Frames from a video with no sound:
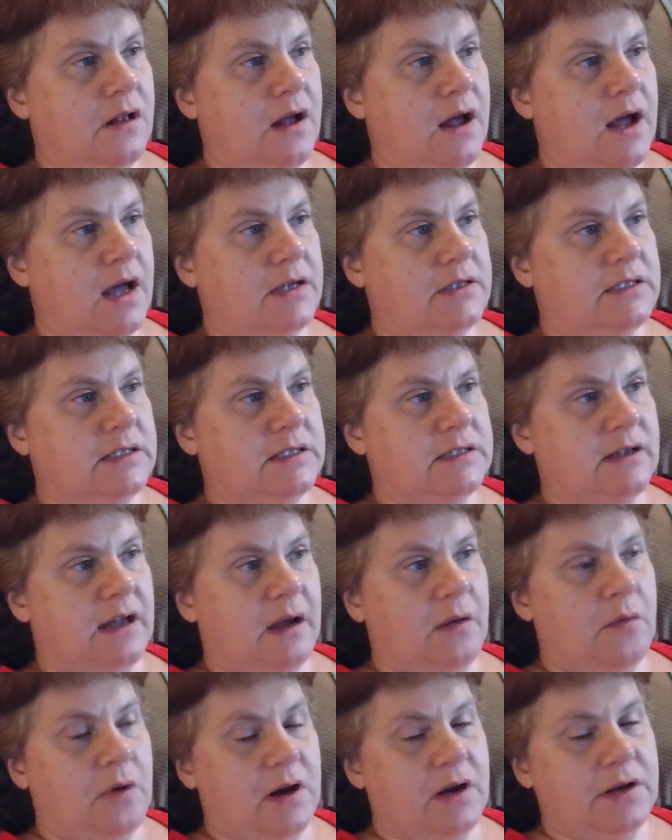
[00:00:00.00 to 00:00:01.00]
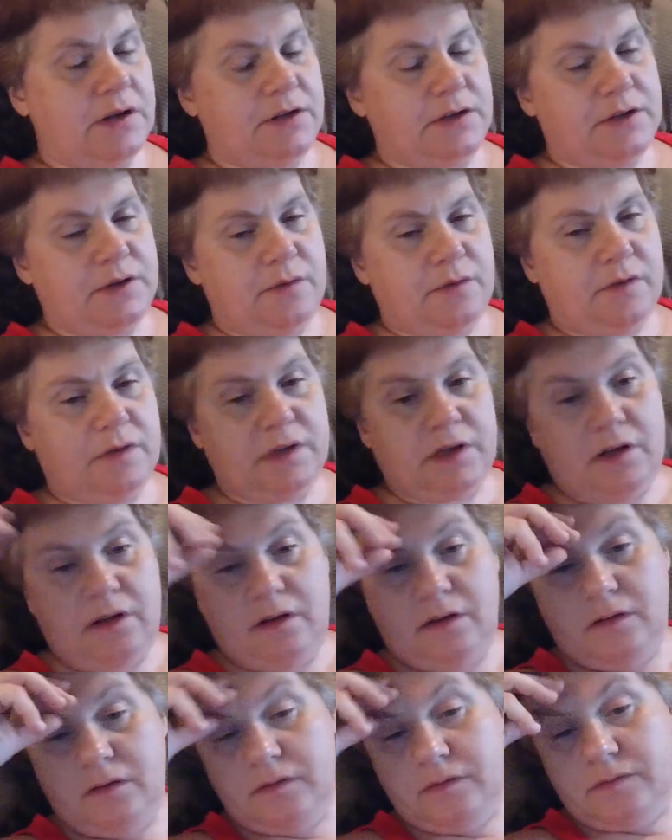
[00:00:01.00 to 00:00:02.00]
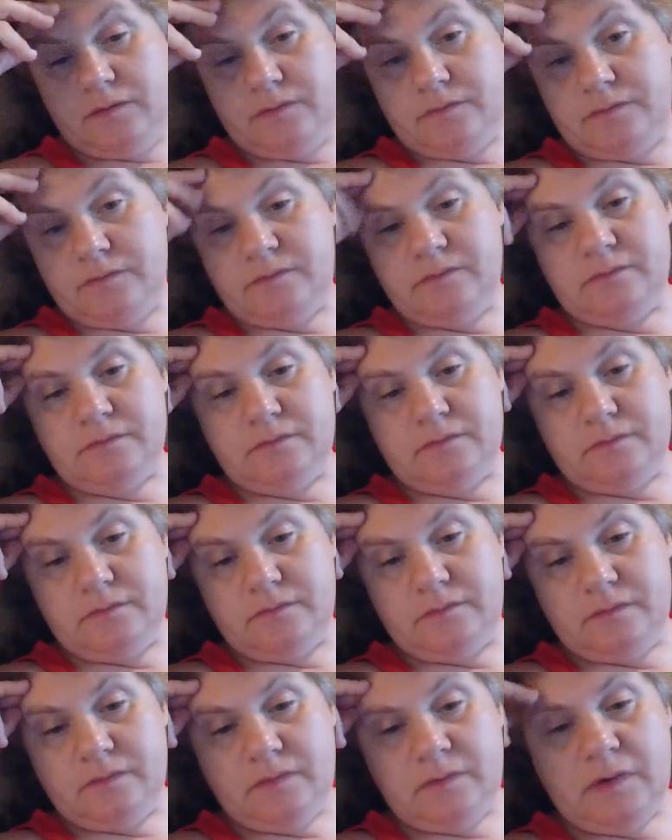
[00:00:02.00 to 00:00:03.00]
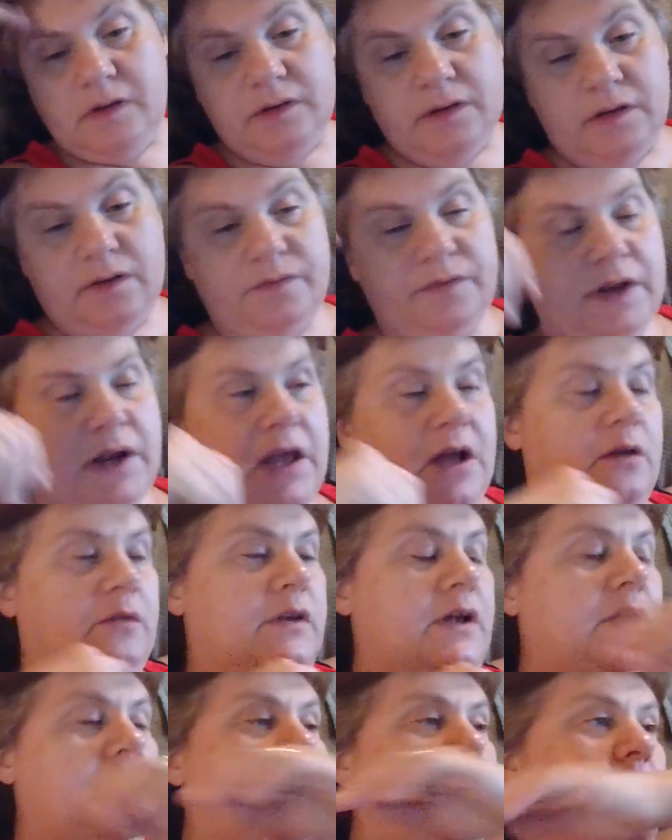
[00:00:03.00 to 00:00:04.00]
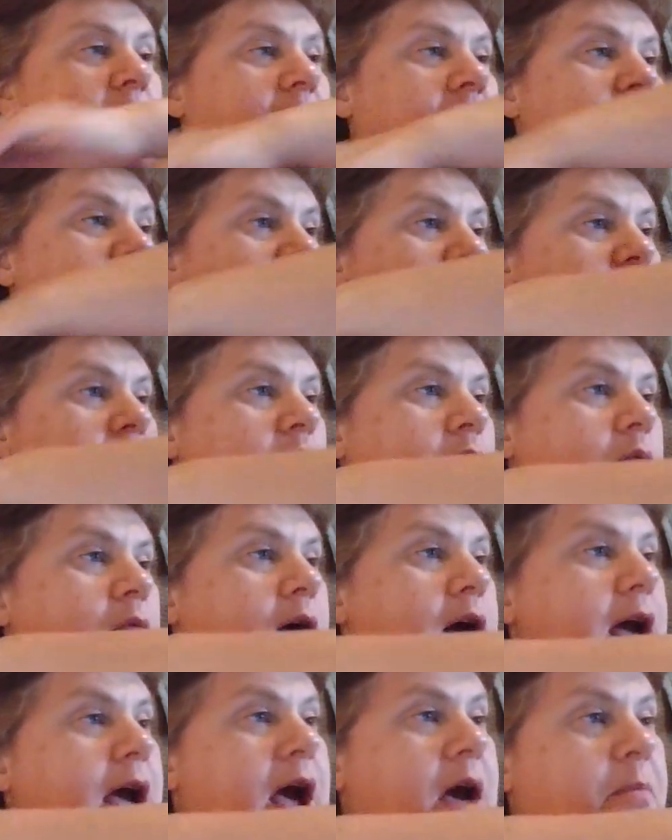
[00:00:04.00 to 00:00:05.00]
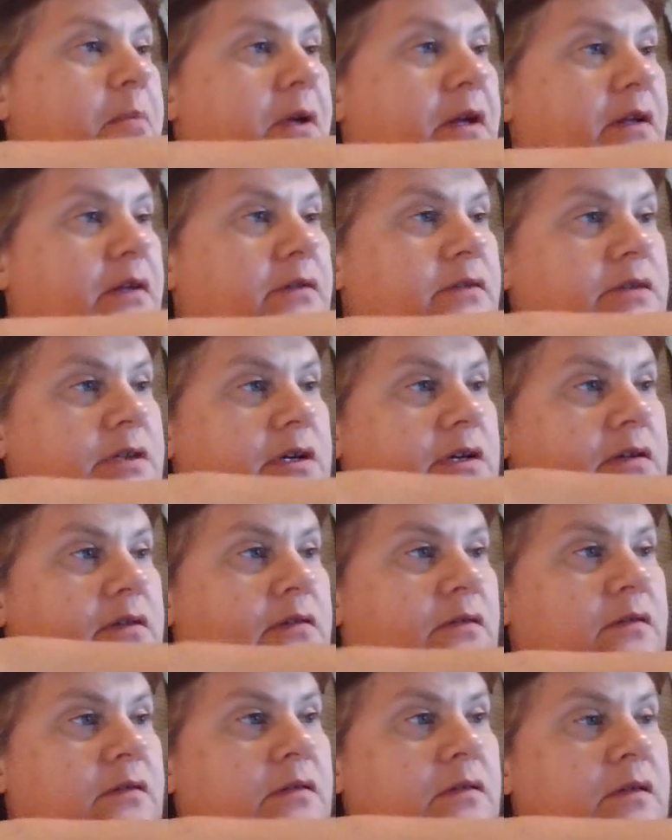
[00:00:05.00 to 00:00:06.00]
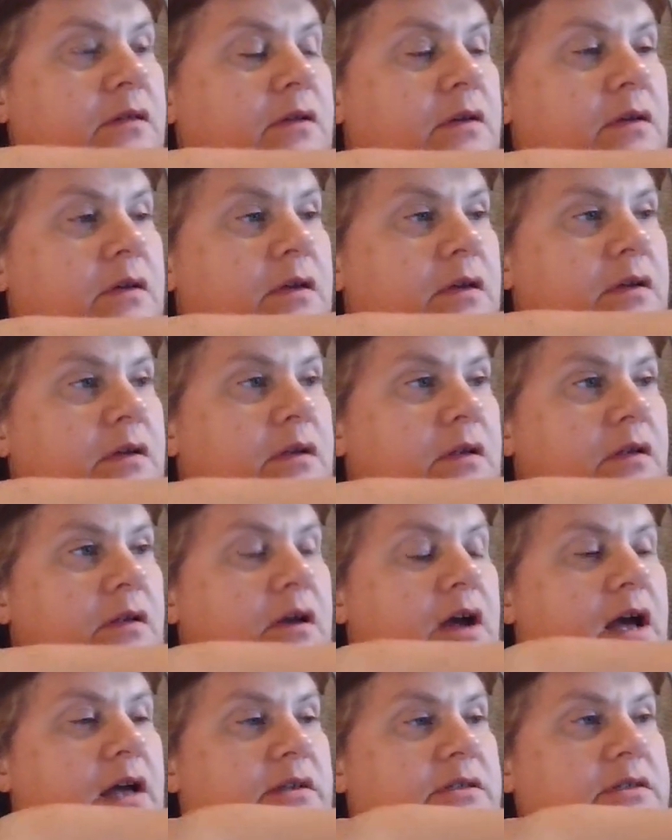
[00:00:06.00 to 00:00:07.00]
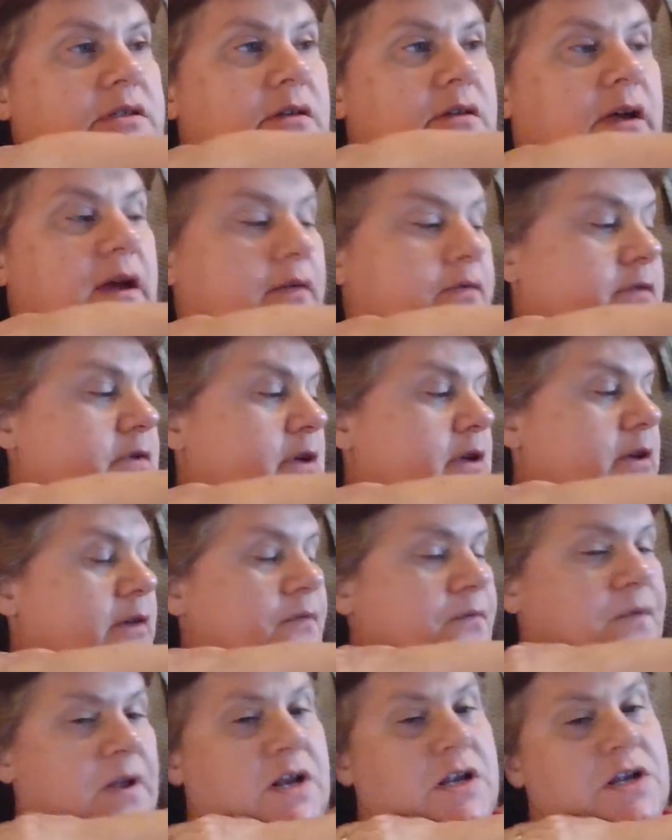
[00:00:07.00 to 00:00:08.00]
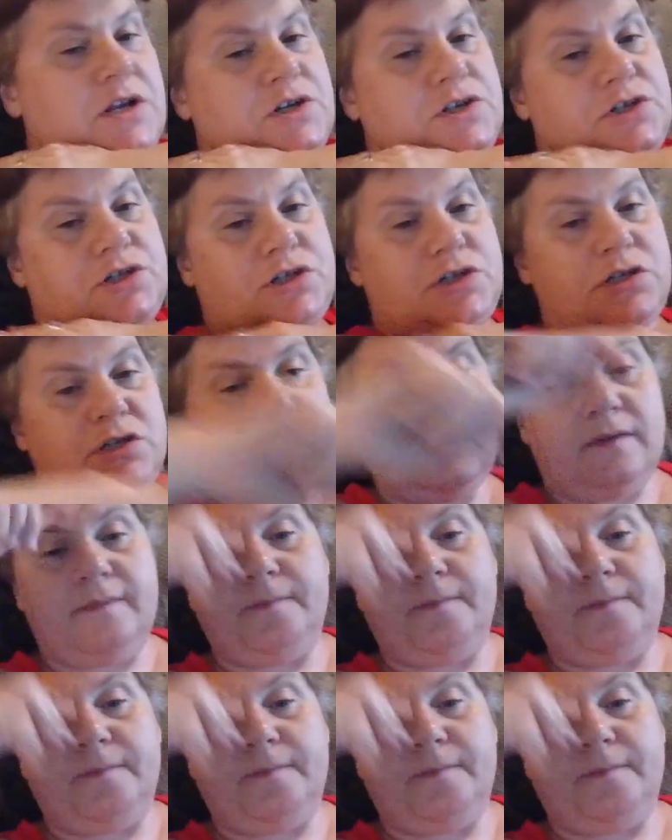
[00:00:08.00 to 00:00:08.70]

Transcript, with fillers: I just, I wanted to do a little, a little video letting you guys know what happened. And I still have to finish